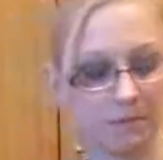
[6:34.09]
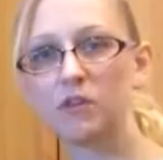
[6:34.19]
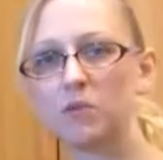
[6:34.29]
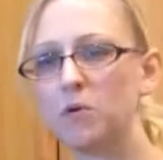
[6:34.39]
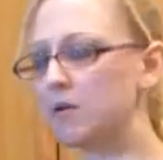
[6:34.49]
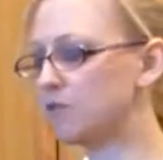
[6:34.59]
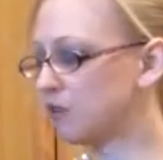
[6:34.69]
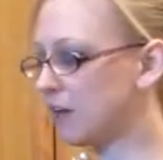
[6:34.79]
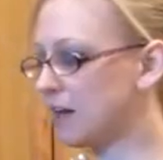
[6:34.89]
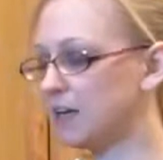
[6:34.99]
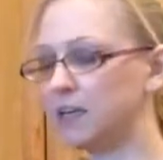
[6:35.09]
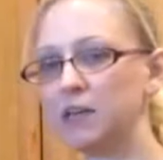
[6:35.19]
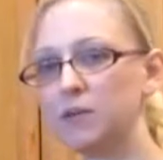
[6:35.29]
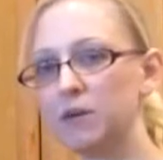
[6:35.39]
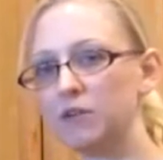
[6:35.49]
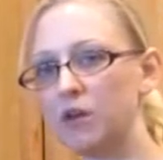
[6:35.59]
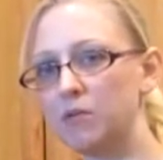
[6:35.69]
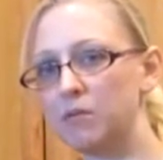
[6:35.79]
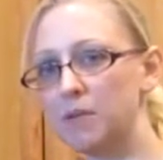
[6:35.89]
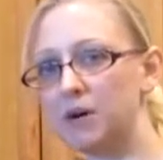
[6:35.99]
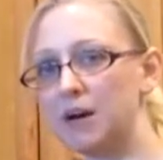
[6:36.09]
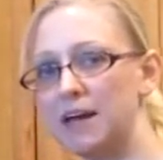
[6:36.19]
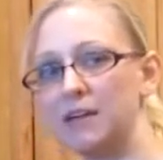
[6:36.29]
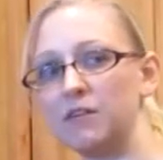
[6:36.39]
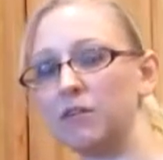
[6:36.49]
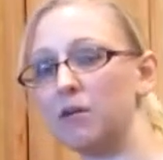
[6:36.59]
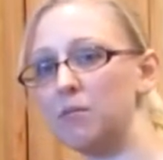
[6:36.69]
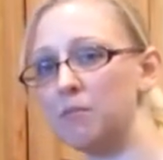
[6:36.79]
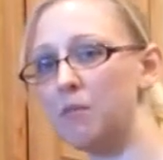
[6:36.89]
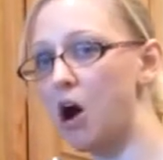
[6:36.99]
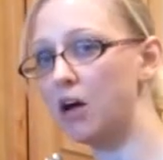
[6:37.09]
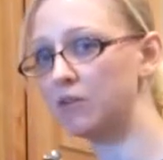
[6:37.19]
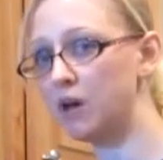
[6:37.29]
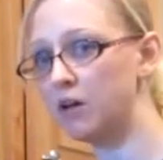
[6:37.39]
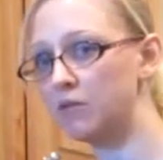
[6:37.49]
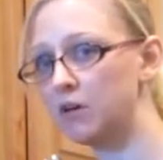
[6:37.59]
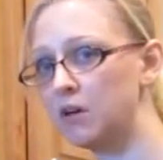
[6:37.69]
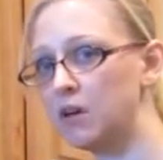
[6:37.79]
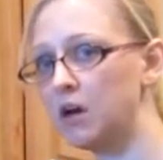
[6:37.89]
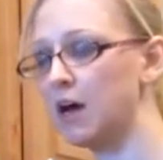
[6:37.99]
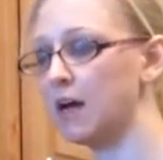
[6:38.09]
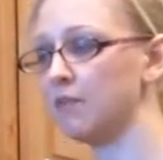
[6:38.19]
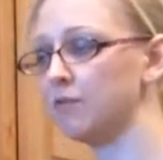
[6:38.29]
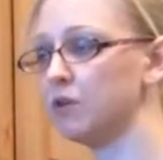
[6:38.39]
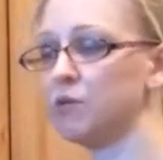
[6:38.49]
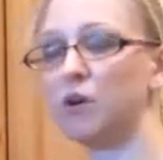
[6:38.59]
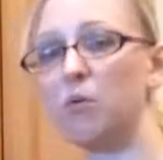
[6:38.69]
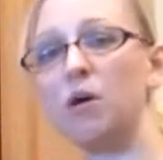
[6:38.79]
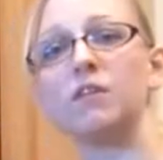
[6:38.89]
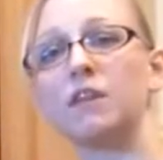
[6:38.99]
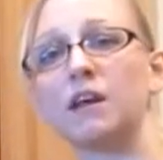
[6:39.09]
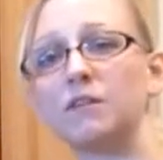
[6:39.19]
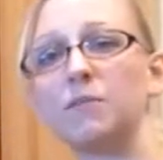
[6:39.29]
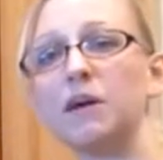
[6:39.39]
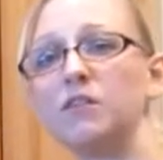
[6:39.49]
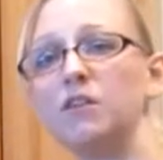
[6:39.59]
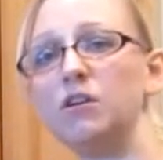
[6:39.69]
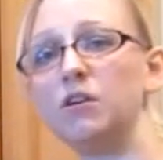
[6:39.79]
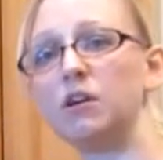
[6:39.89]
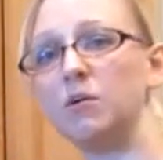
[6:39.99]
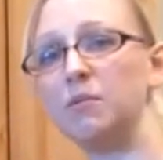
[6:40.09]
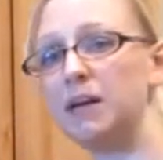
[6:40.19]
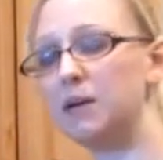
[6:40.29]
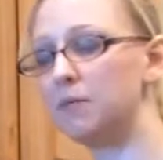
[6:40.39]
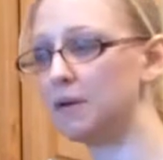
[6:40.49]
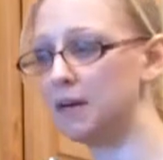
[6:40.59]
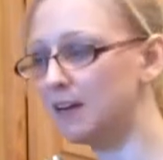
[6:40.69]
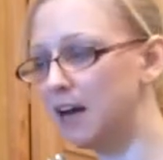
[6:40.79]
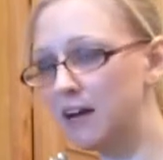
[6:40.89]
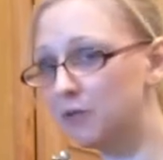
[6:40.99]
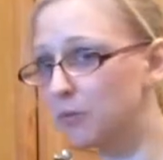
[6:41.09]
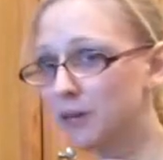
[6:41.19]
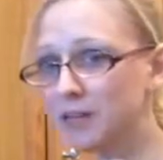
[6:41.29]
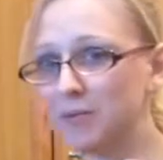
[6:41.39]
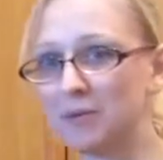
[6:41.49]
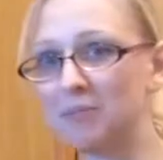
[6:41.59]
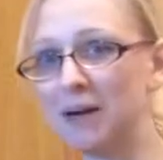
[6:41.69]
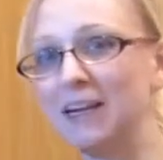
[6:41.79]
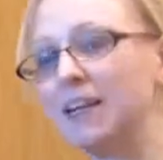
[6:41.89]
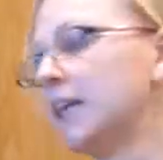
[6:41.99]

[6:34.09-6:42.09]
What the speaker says: At this point I'm just going to add a little bit of salt and pepper and some hot sauce. If you don't want things spicy, you could omit it, but I just want a little bit of bite.